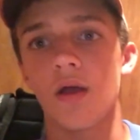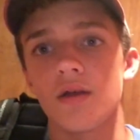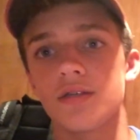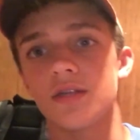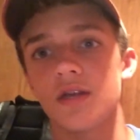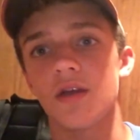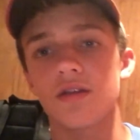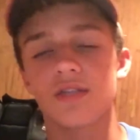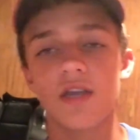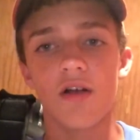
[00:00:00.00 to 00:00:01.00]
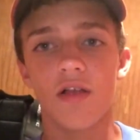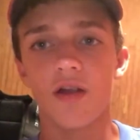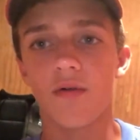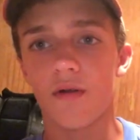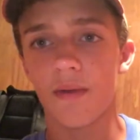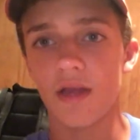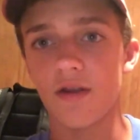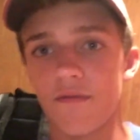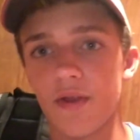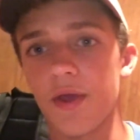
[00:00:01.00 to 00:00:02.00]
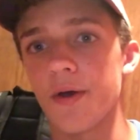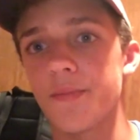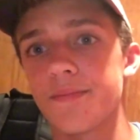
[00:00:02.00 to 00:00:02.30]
see y'all later when I make a new video.